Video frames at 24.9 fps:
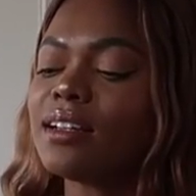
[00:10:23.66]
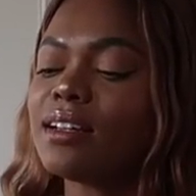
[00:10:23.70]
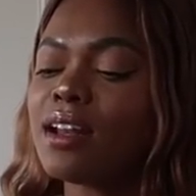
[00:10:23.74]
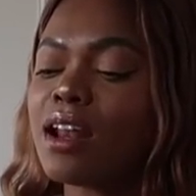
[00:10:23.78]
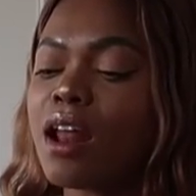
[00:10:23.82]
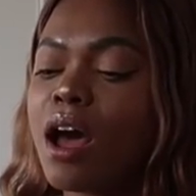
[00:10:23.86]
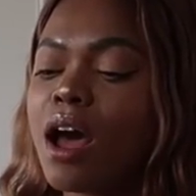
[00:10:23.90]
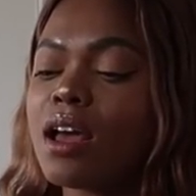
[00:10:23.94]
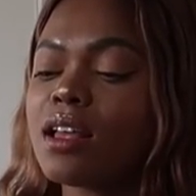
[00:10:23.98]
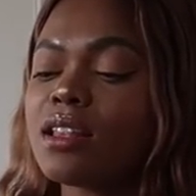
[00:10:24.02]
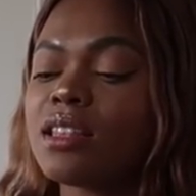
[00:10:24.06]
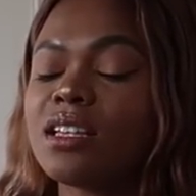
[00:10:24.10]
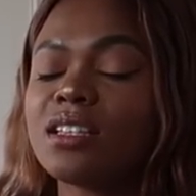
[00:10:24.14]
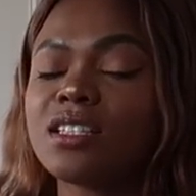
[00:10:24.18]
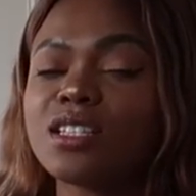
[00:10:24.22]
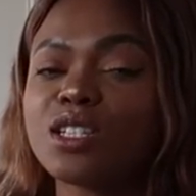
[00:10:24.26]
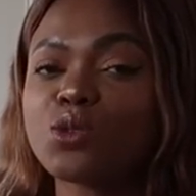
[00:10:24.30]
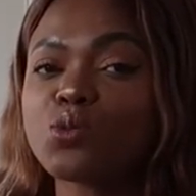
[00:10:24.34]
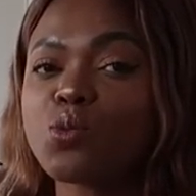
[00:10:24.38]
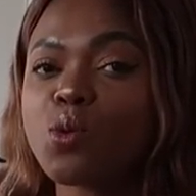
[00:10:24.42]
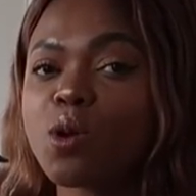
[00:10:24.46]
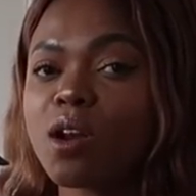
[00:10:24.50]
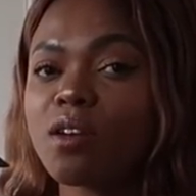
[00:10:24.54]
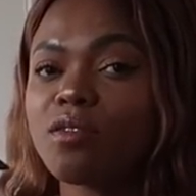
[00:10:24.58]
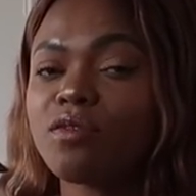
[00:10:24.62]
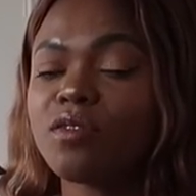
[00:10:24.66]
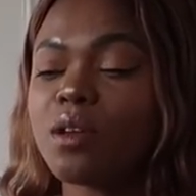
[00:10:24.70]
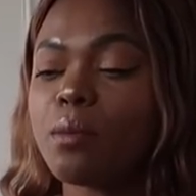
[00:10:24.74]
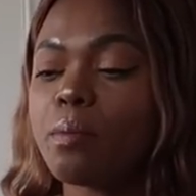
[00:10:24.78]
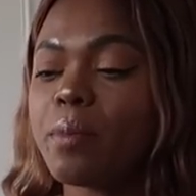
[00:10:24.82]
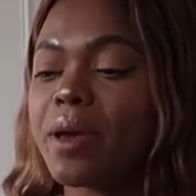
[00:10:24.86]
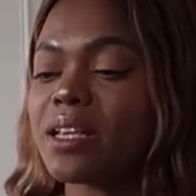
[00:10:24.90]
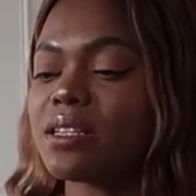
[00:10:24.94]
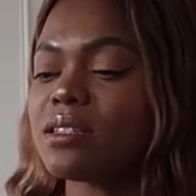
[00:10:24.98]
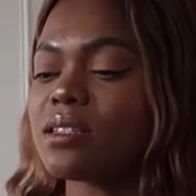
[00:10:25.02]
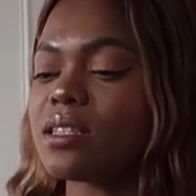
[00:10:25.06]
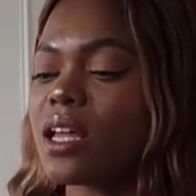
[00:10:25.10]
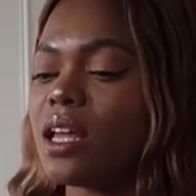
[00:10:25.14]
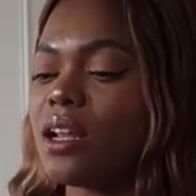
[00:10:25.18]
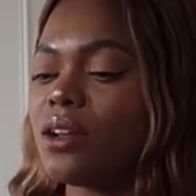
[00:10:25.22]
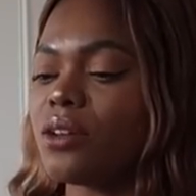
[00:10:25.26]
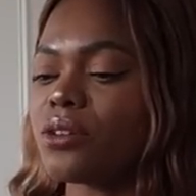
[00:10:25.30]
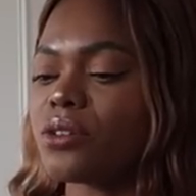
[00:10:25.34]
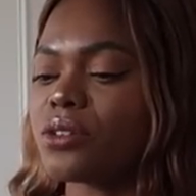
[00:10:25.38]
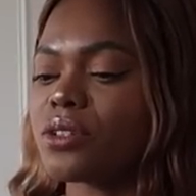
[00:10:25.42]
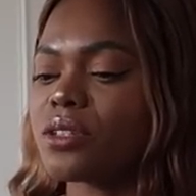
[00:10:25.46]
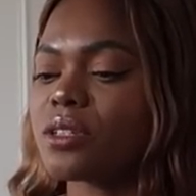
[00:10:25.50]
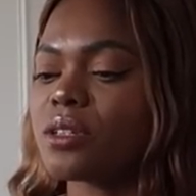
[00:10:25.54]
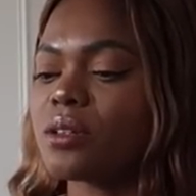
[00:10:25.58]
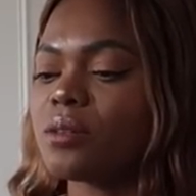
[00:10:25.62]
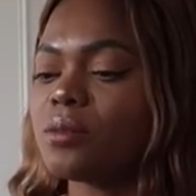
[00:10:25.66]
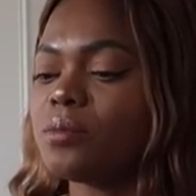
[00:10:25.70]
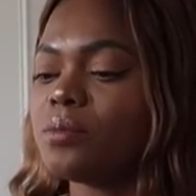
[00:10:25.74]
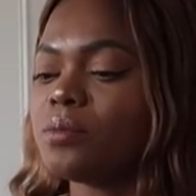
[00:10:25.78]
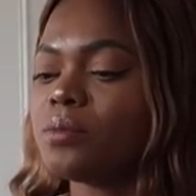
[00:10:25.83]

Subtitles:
No, this is one of the best sellers.